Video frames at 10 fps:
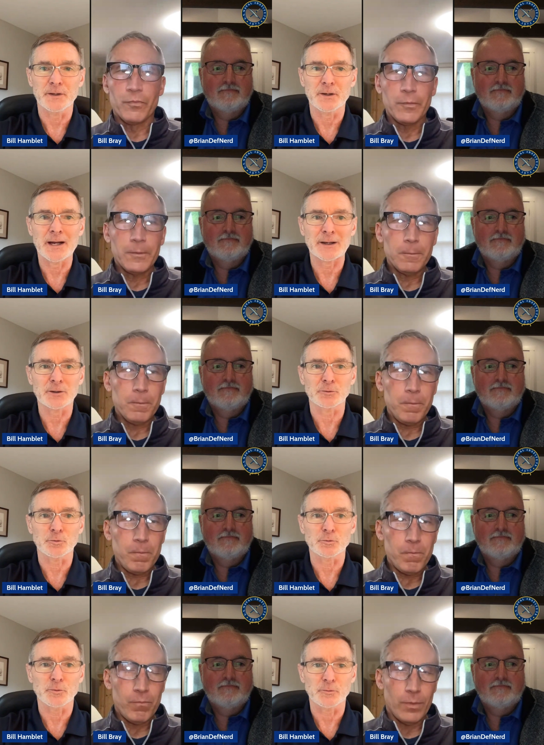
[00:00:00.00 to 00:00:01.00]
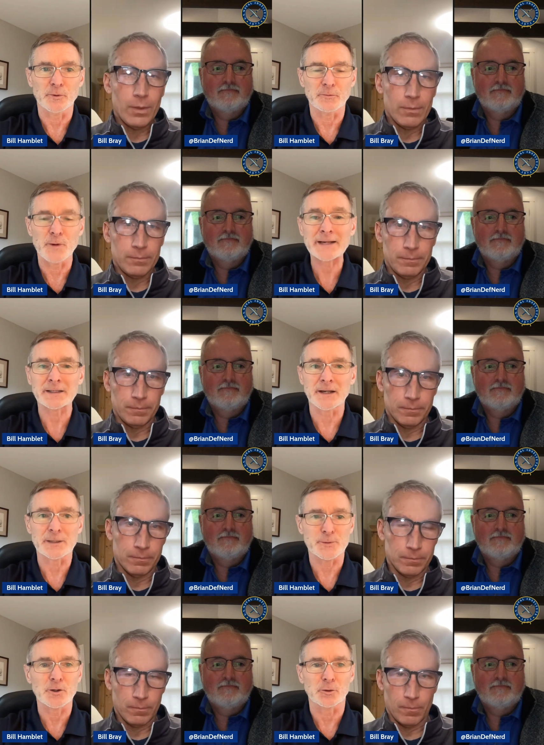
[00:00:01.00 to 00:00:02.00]
Speaker 1: you know, how to recognize.
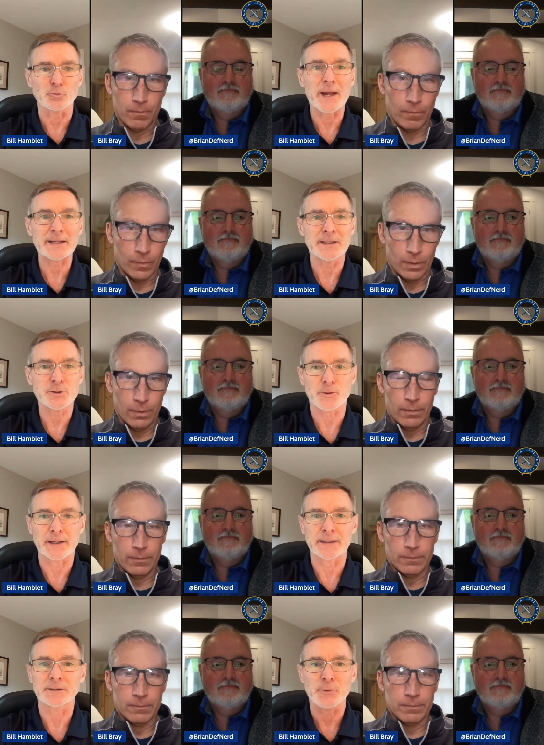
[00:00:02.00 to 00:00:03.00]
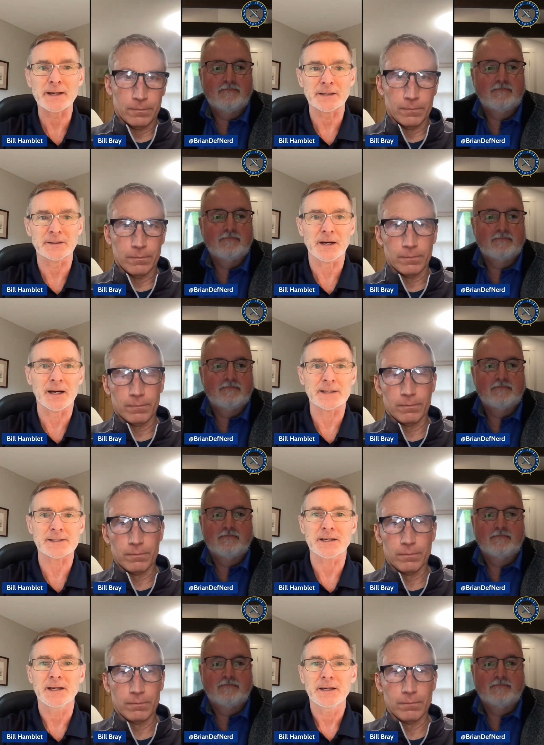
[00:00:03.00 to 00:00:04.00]
We call it recce training. Recognize,
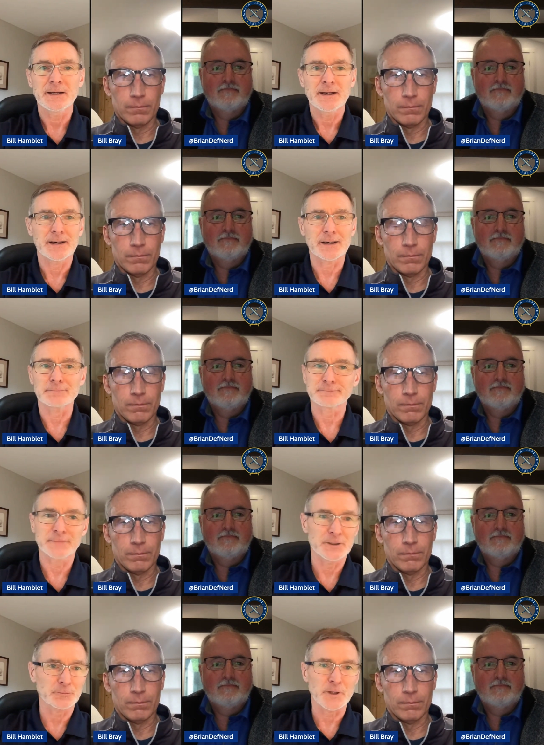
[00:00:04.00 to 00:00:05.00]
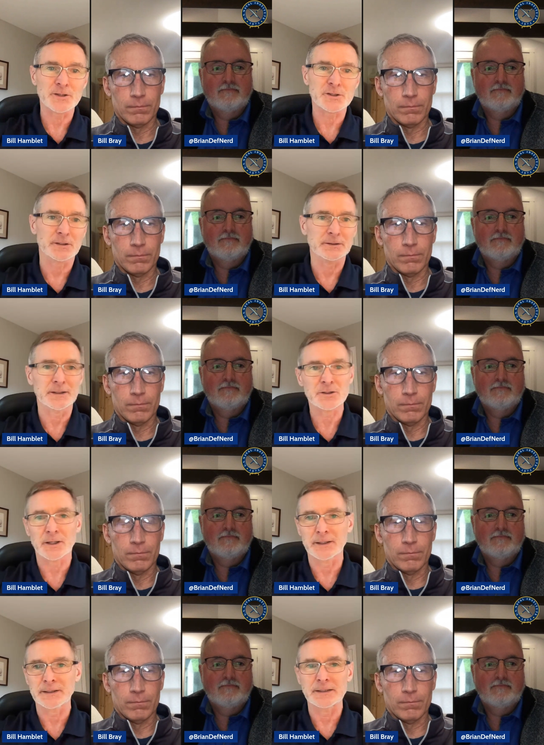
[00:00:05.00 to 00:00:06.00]
um, you know, Russian and
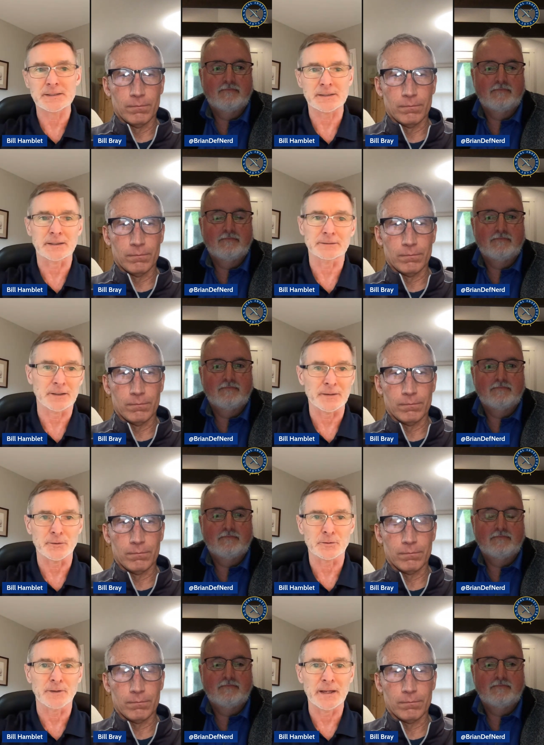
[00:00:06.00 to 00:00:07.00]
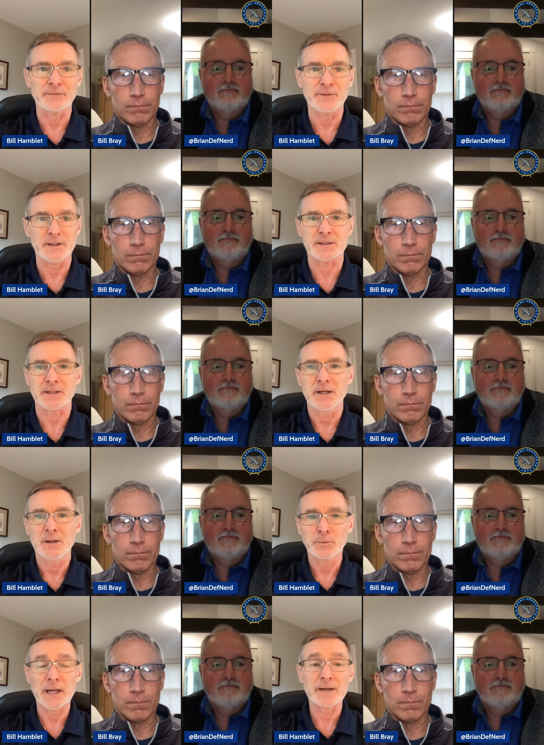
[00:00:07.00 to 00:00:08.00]
Chinese and other navies
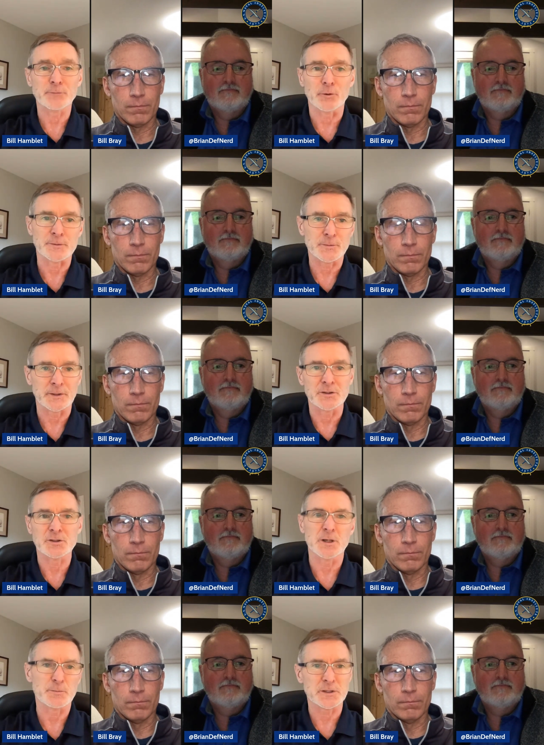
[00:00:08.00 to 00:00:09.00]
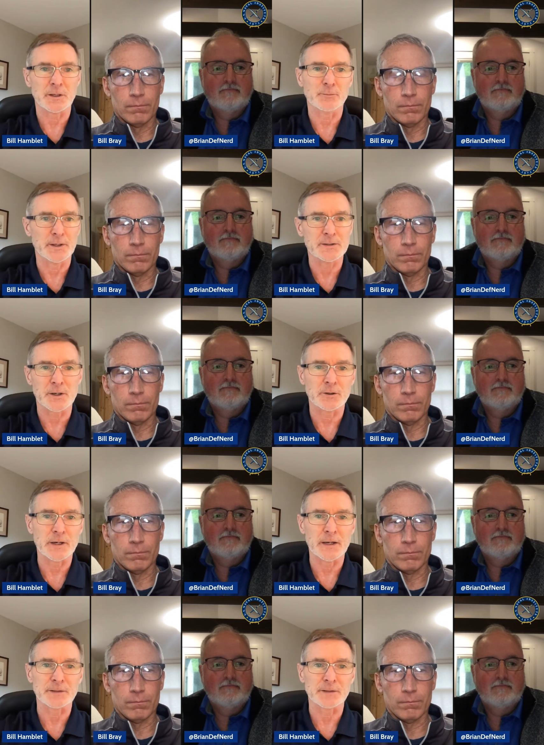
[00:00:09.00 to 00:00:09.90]
platforms, particularly ships, submarines, aircraft,